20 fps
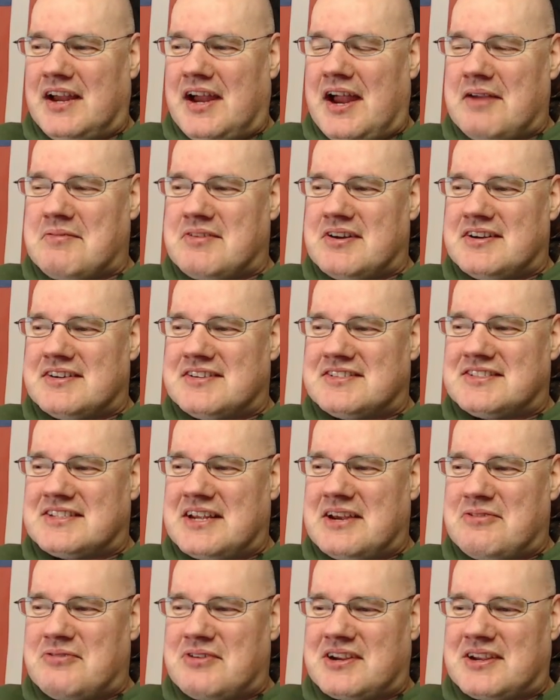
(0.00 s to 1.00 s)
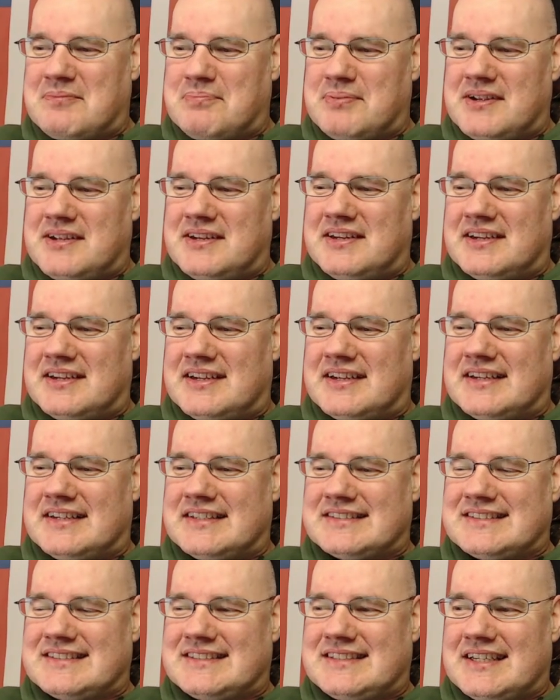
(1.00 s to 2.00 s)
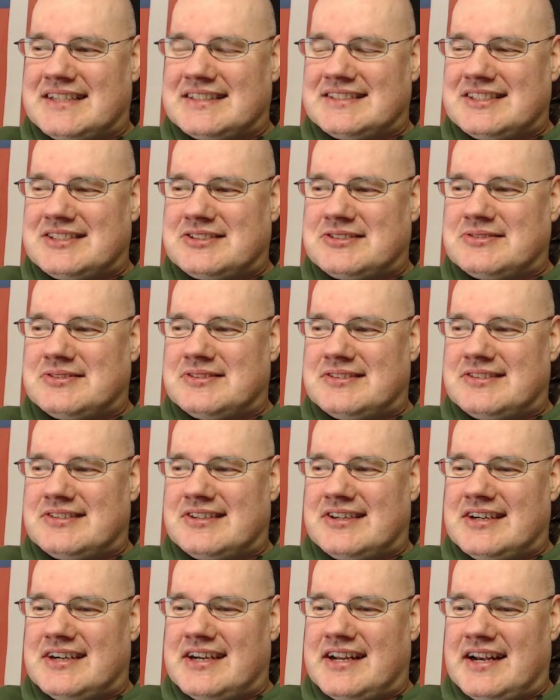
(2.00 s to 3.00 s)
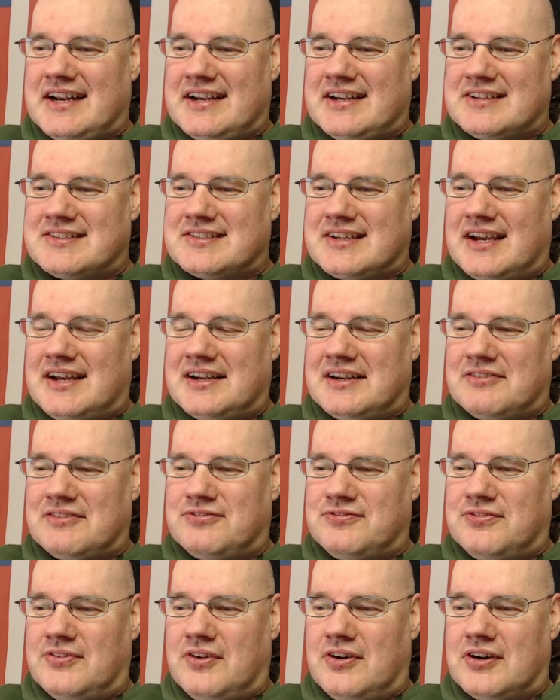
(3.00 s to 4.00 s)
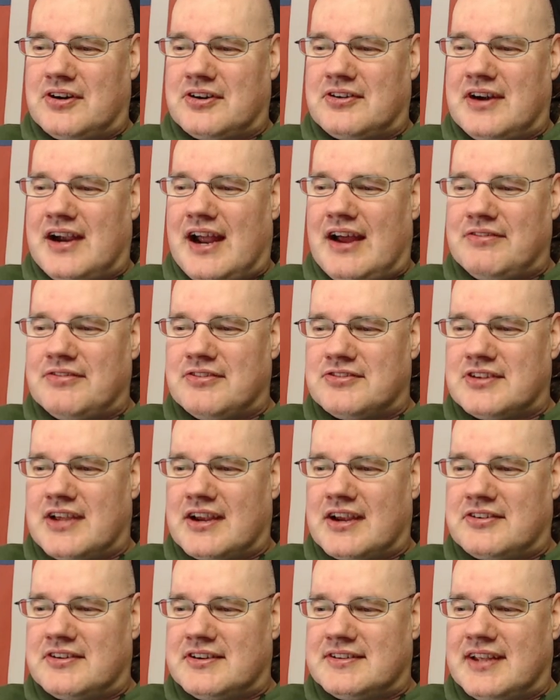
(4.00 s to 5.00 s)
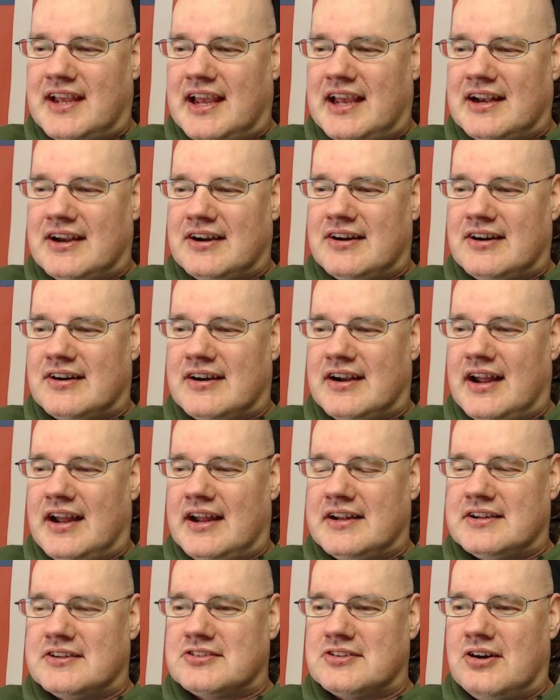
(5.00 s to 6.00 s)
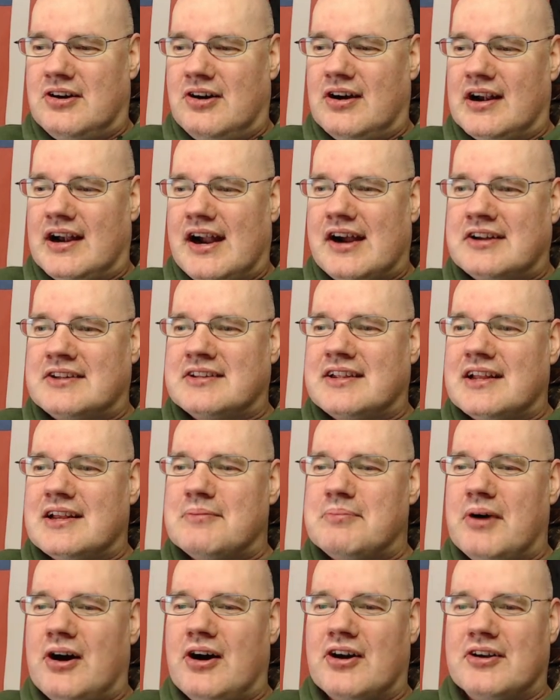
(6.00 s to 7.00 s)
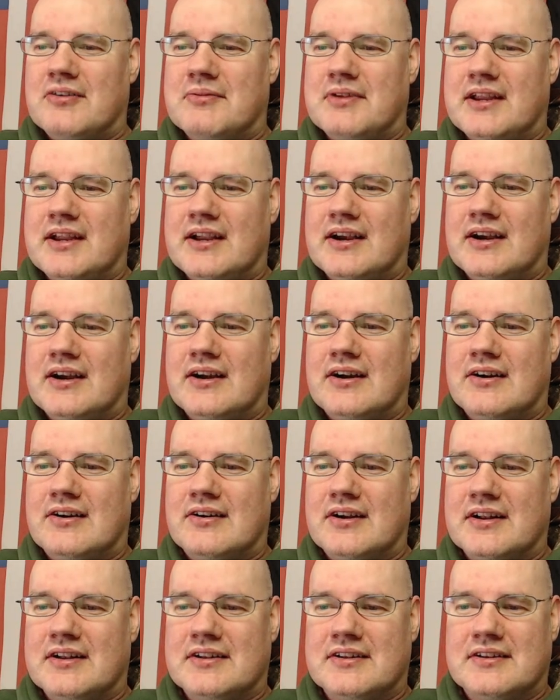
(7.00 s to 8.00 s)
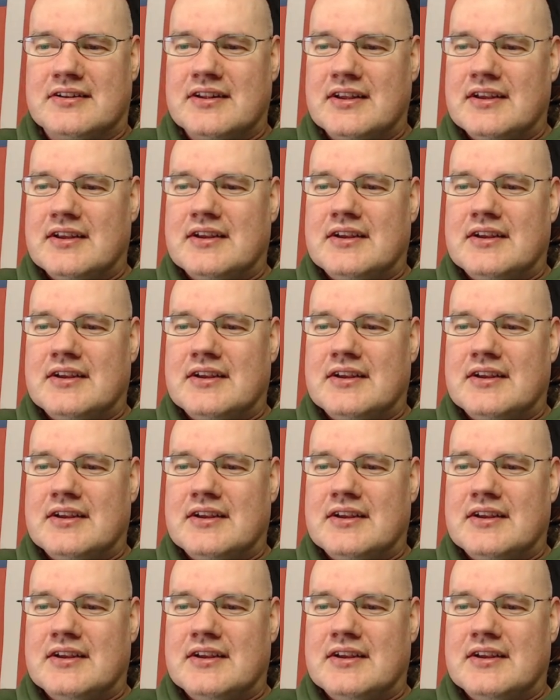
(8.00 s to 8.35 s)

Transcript: I'm gonna say Wikipedia got this one right, and it's got a photograph of Zachary Taylor, and there's a whole article about him here, and